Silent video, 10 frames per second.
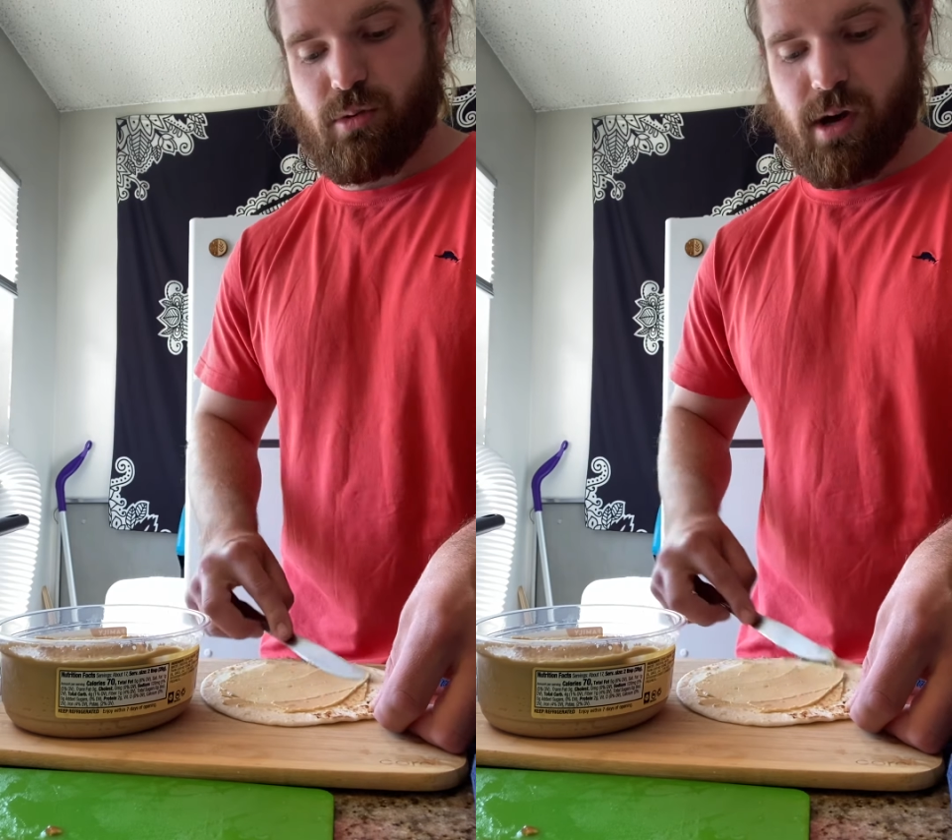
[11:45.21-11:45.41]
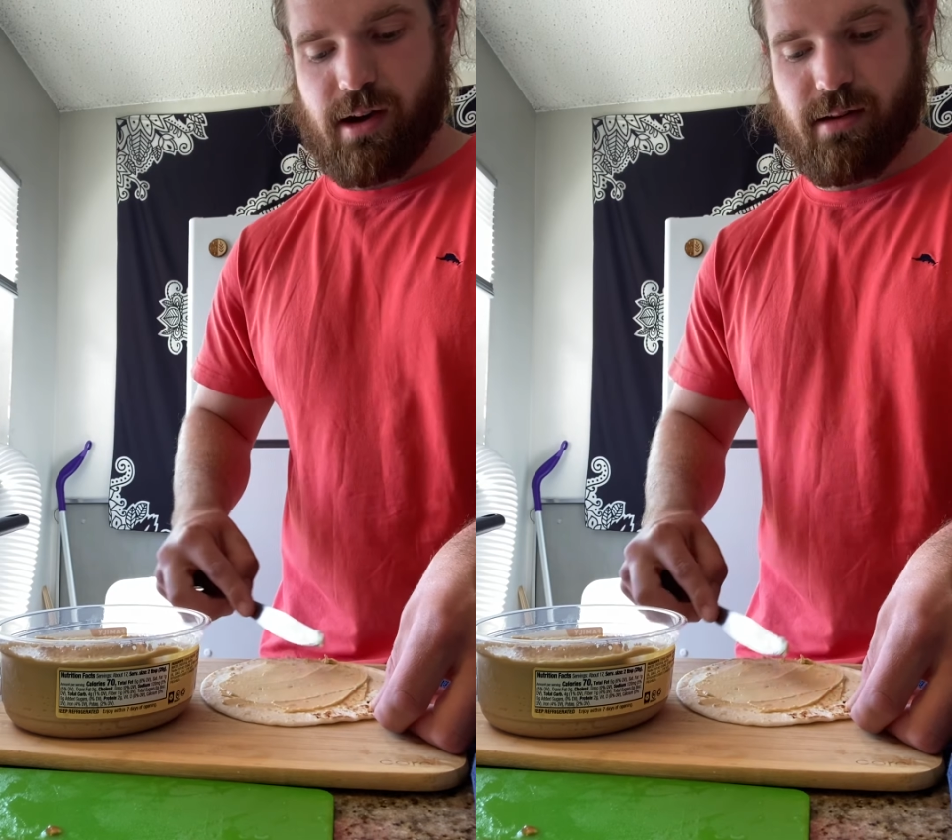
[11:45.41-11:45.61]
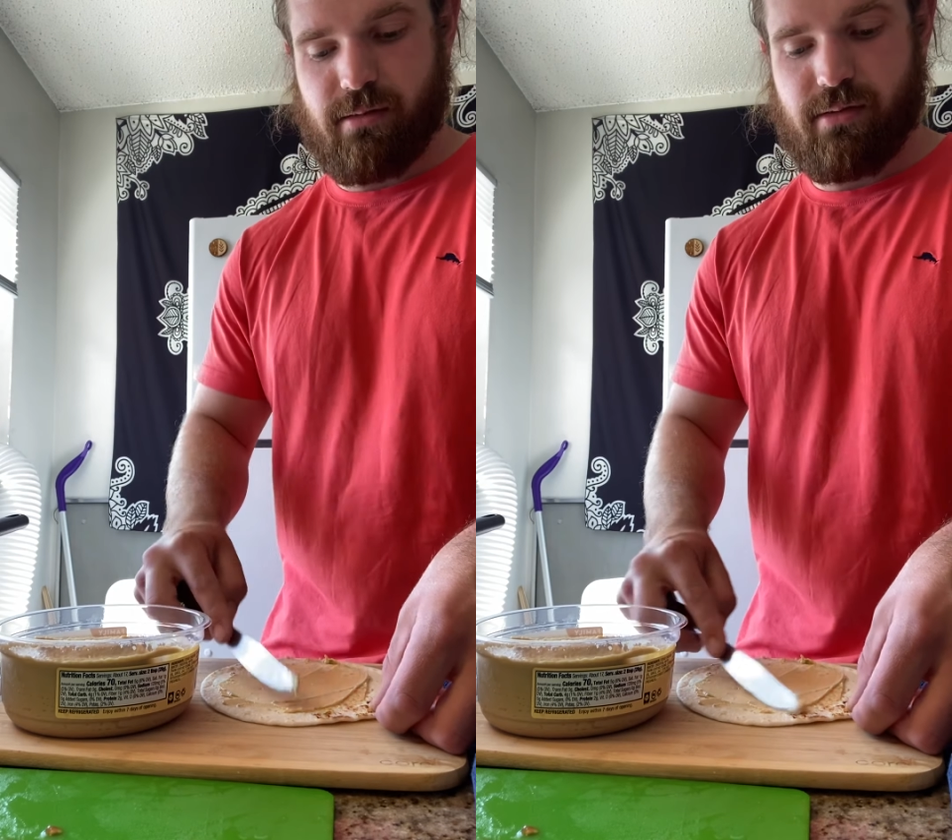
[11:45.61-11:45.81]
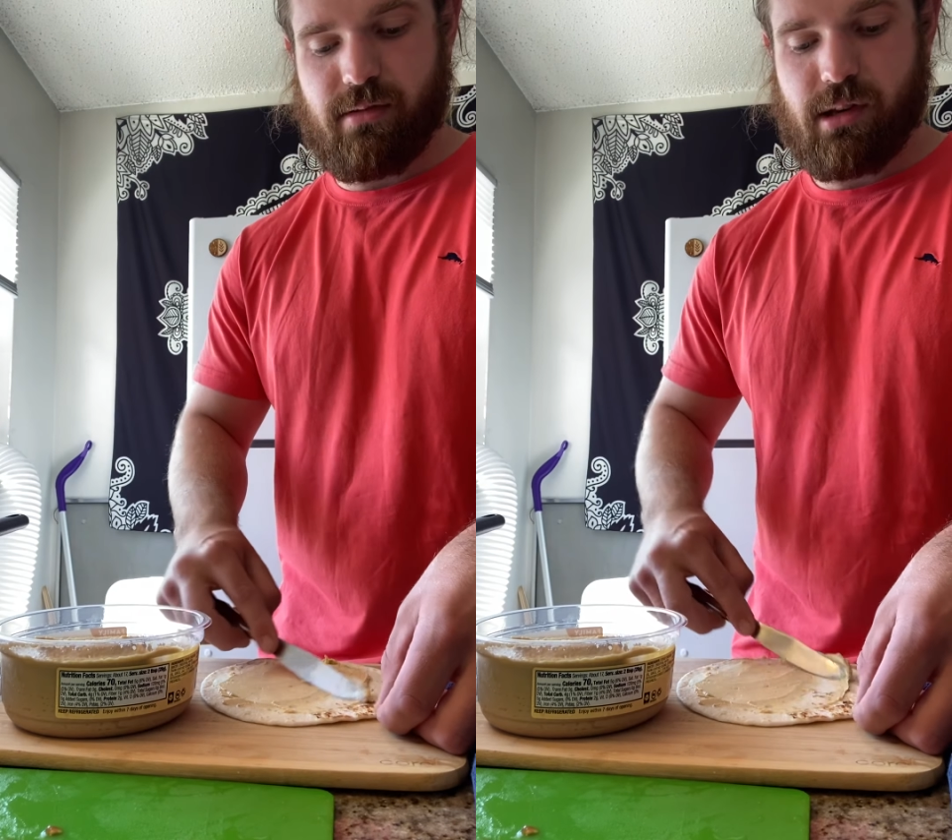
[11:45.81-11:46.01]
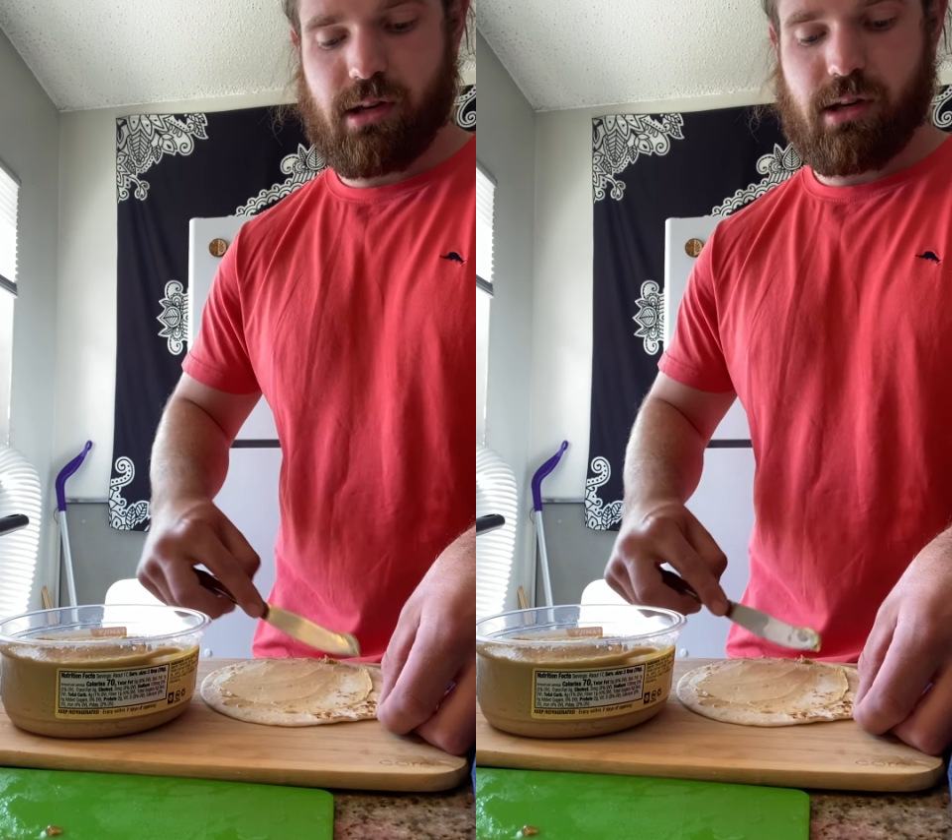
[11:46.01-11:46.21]
have
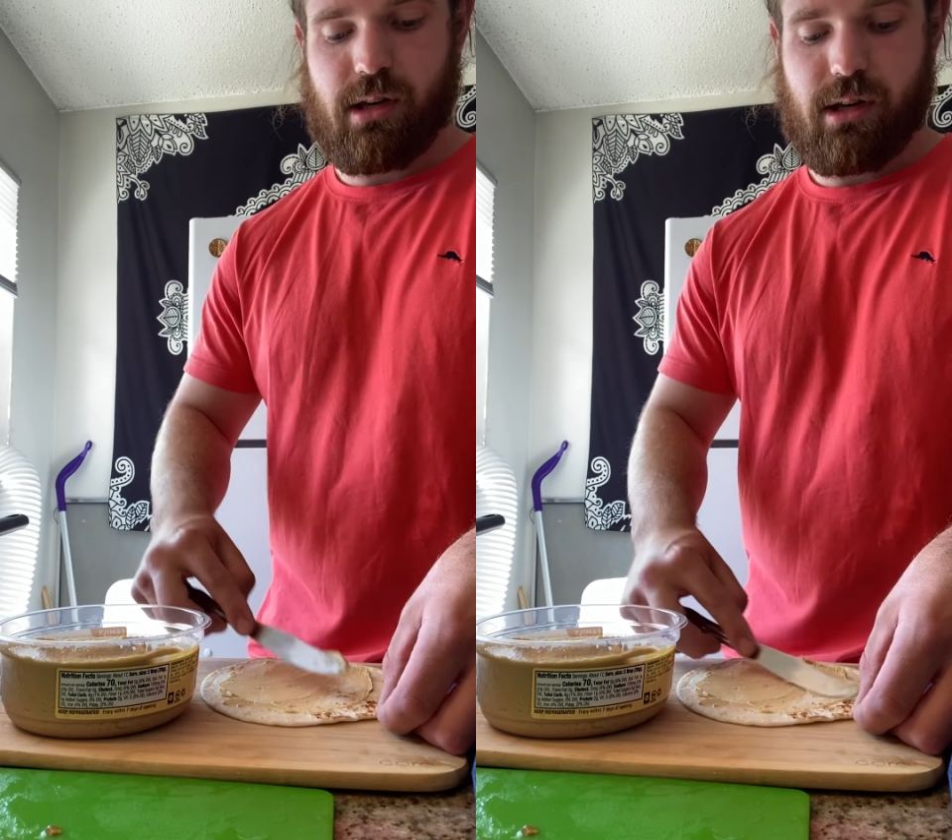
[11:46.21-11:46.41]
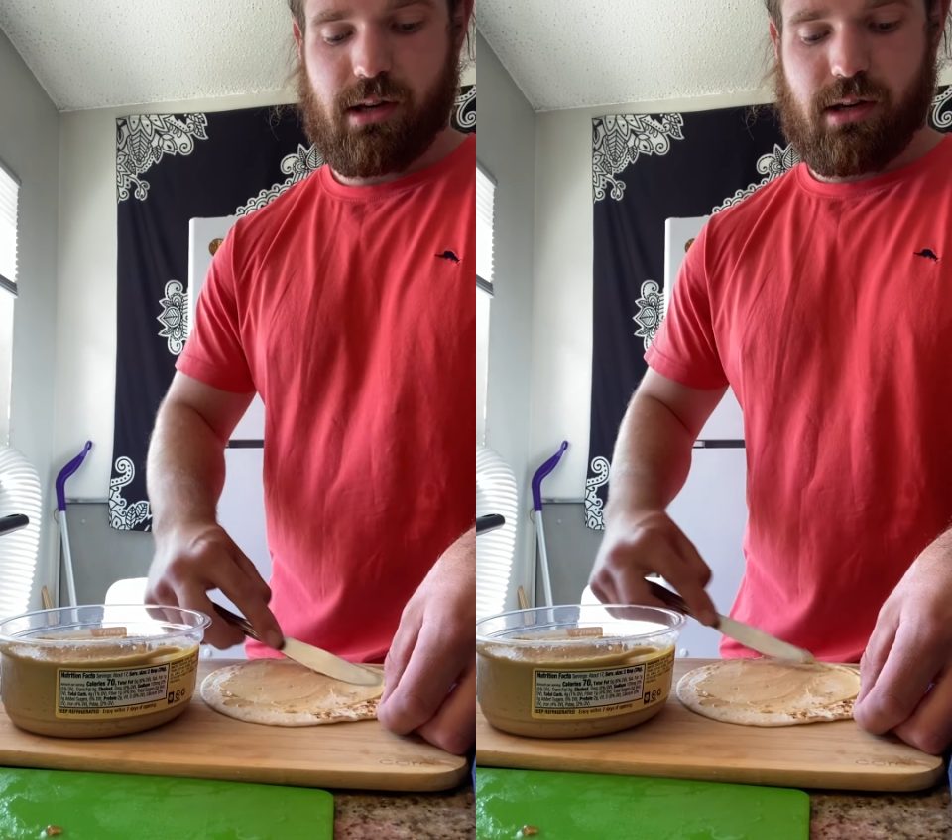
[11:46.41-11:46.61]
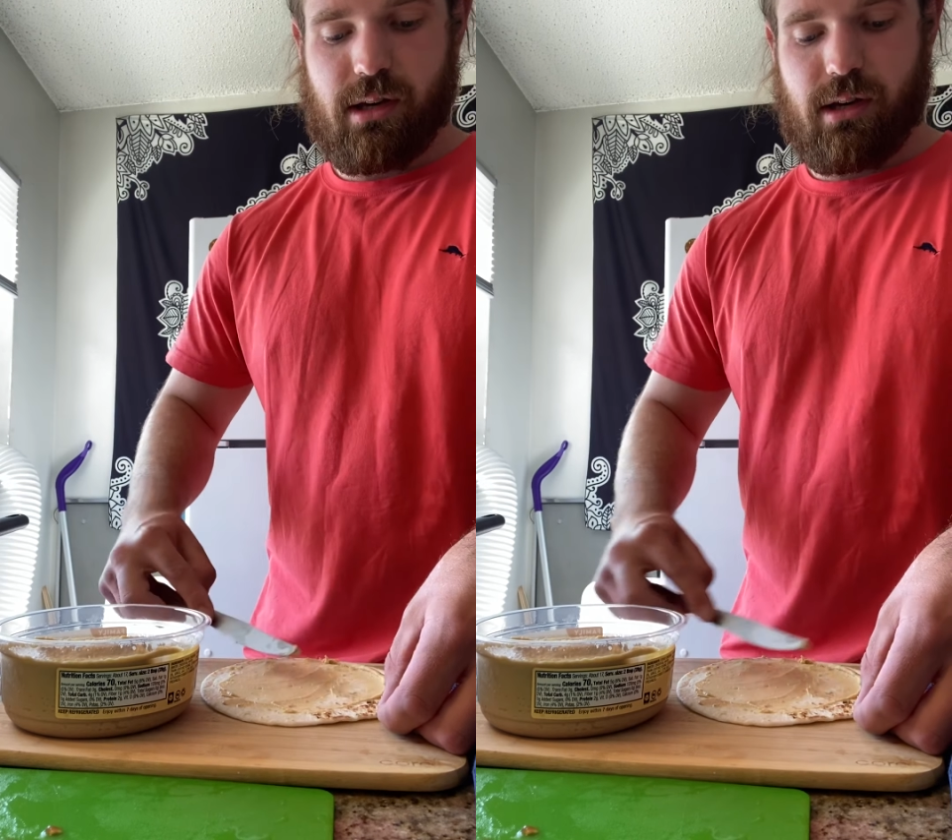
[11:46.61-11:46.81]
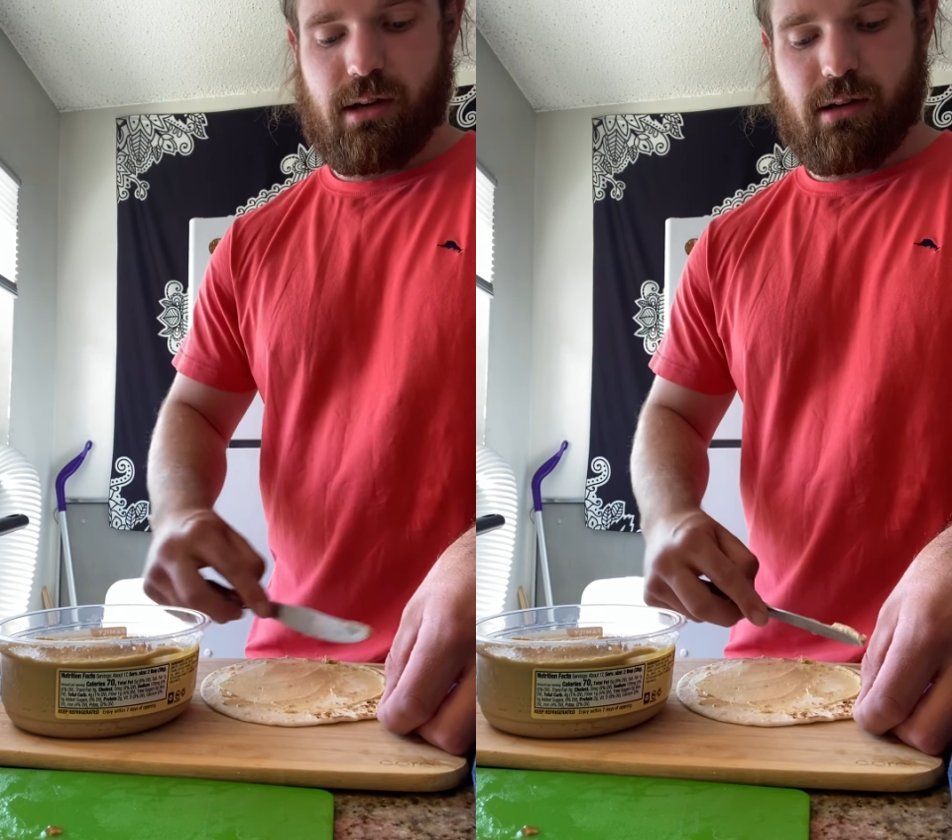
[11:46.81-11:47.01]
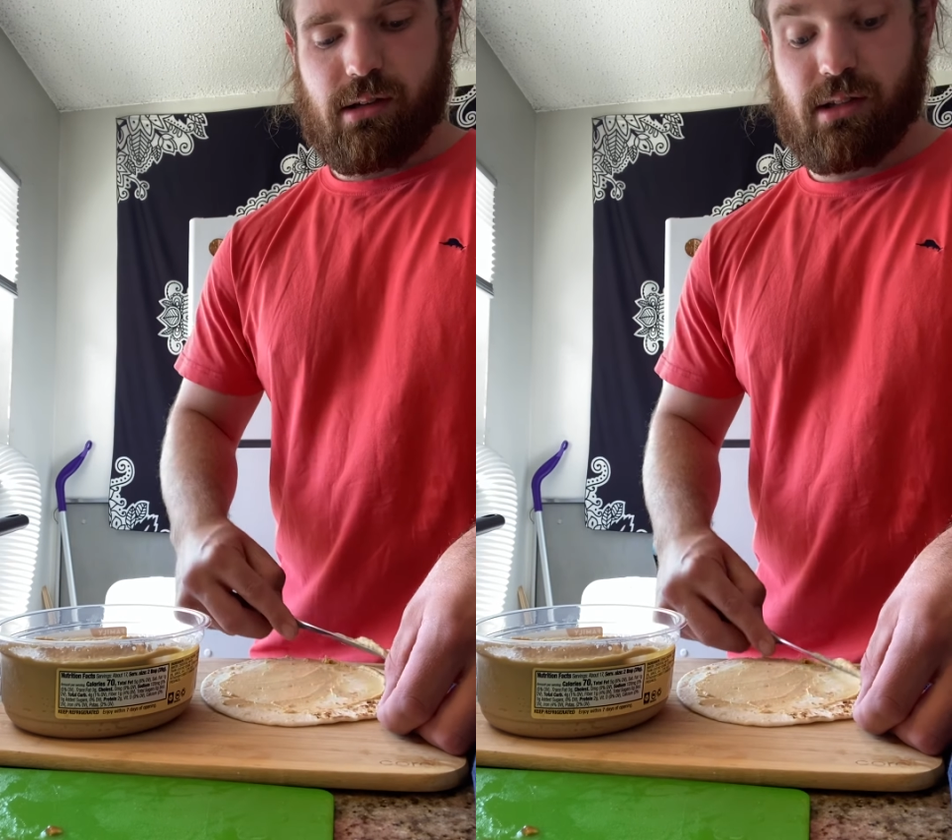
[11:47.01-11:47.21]

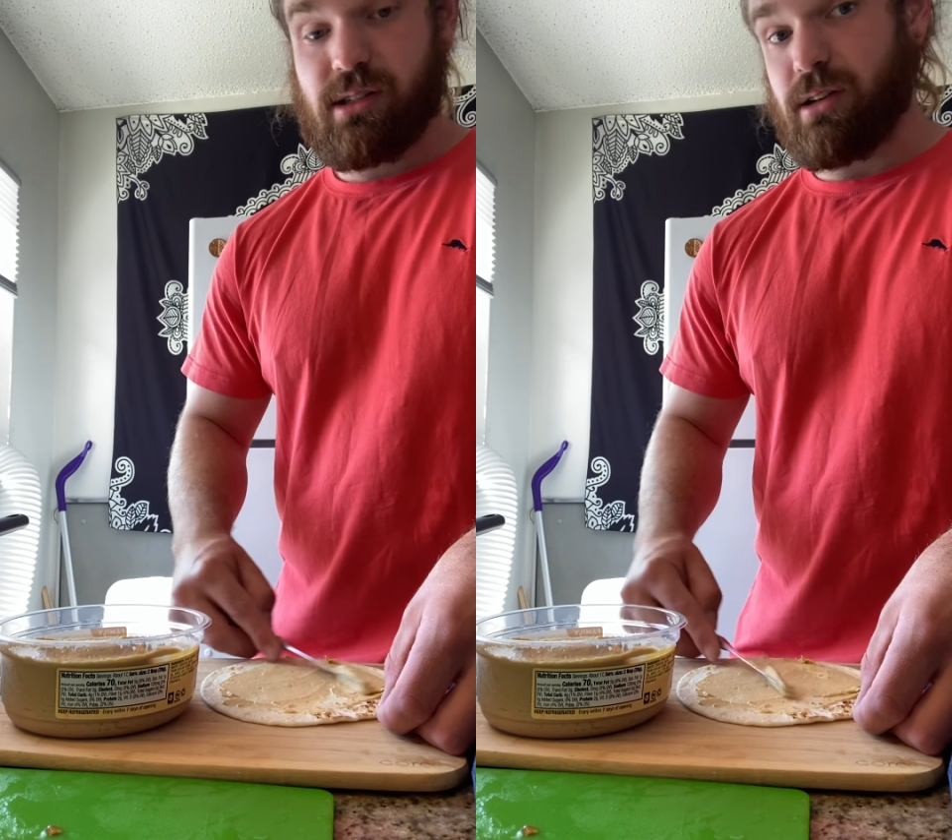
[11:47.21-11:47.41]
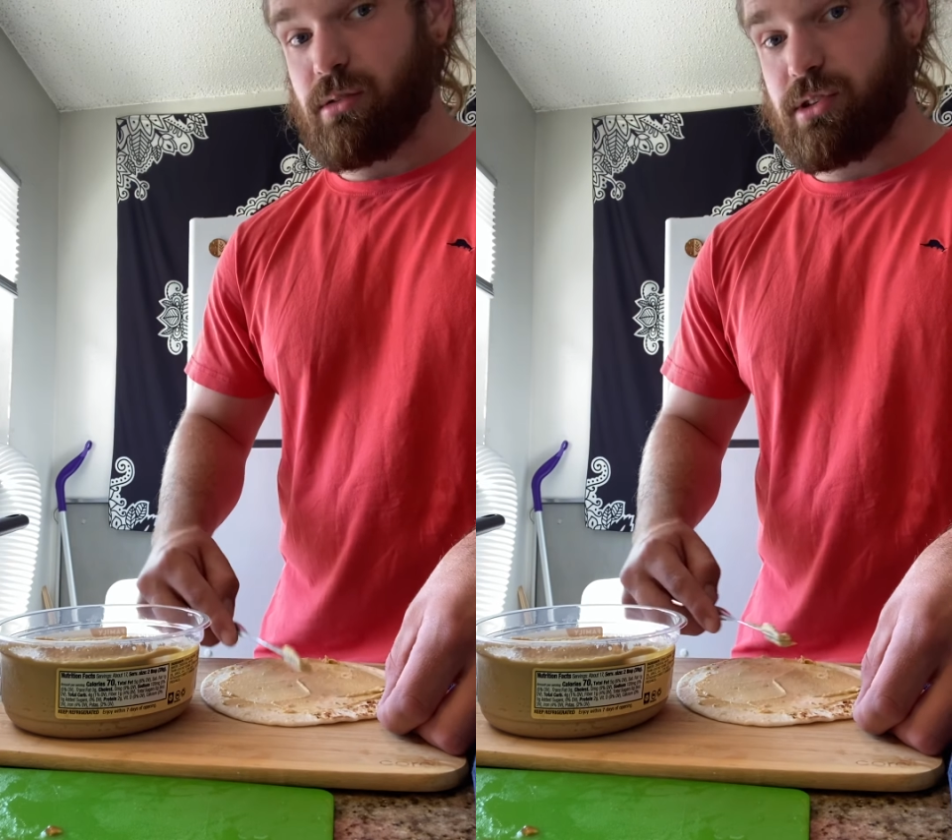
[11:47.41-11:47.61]
secret